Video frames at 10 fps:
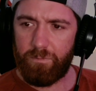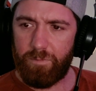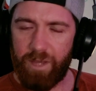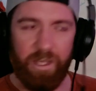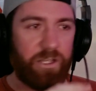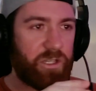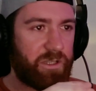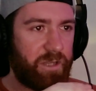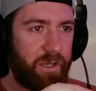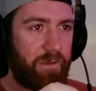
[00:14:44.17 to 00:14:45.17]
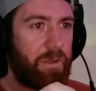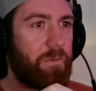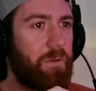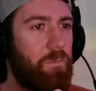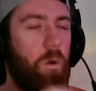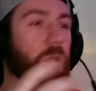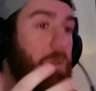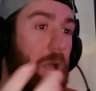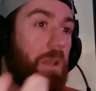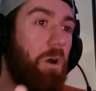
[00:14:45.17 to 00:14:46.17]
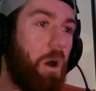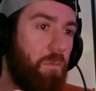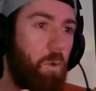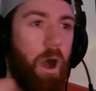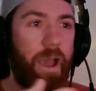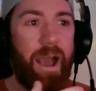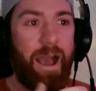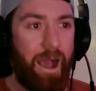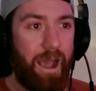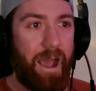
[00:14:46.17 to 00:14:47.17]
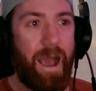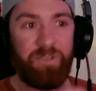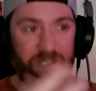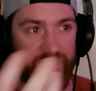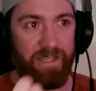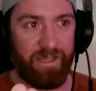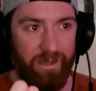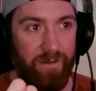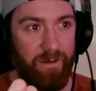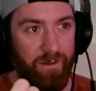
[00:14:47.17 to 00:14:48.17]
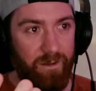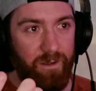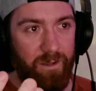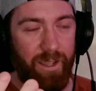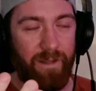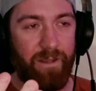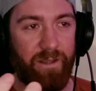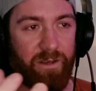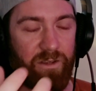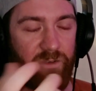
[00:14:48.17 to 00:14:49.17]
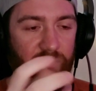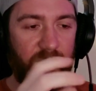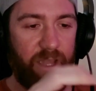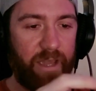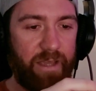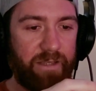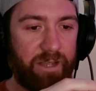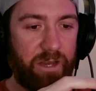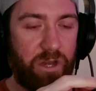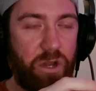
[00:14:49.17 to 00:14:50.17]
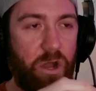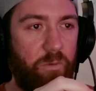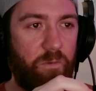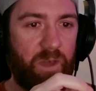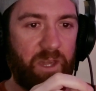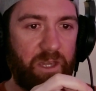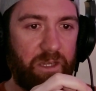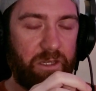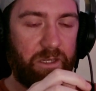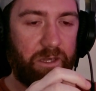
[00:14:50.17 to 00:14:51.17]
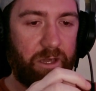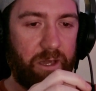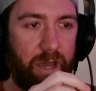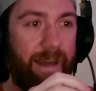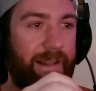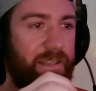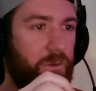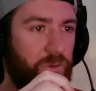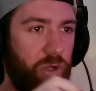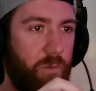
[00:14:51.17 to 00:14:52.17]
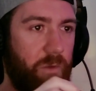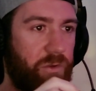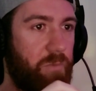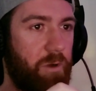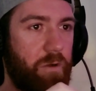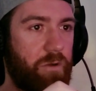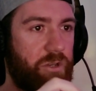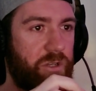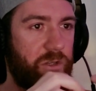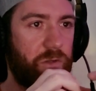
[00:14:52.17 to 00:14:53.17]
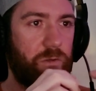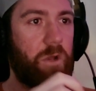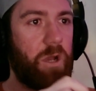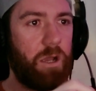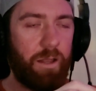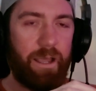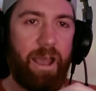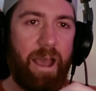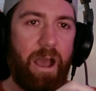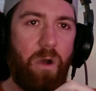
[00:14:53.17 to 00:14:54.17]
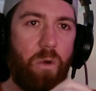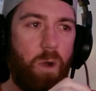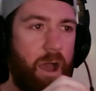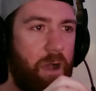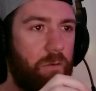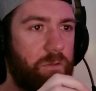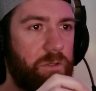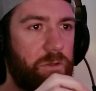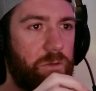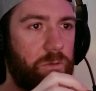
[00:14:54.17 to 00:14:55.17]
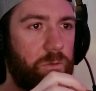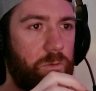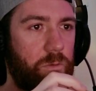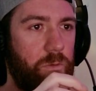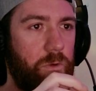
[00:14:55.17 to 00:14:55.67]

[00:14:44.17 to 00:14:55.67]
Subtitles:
I think just a lot of what I haven't seen in the industry is enough of a analytical geometry approach to like how do